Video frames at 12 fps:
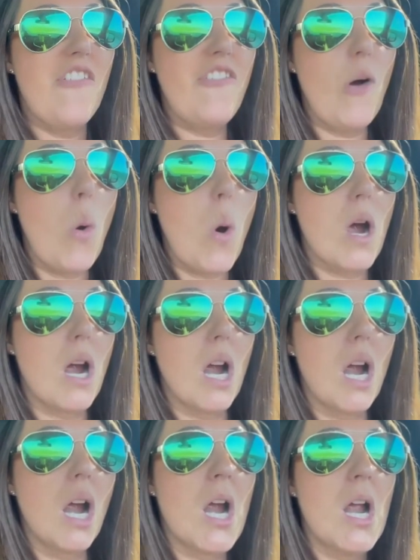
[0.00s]

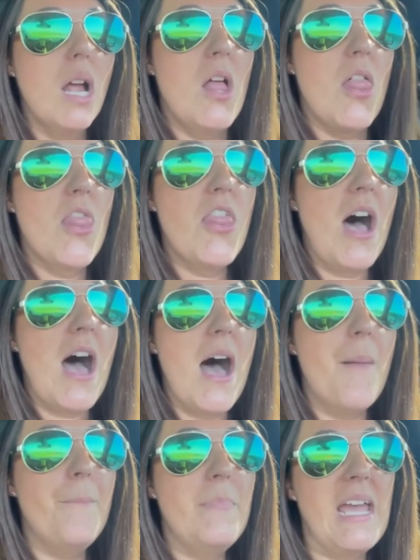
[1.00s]
for the
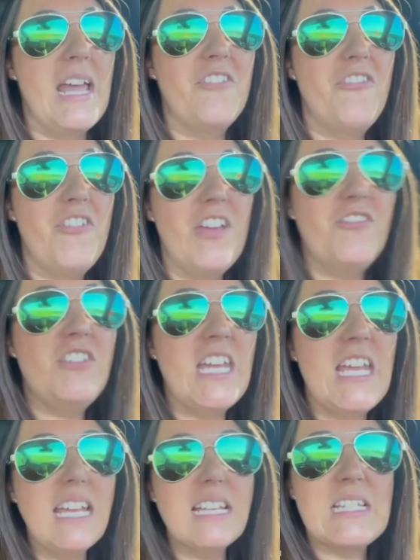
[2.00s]
mid
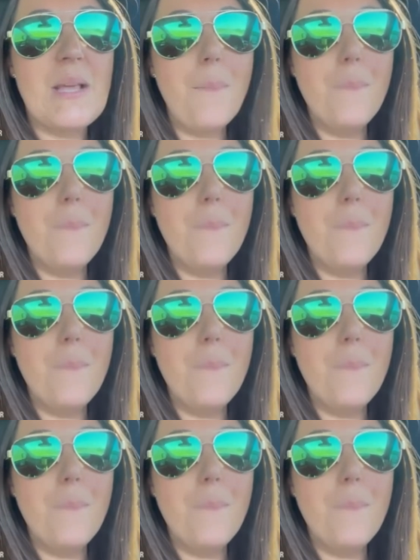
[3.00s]
50s,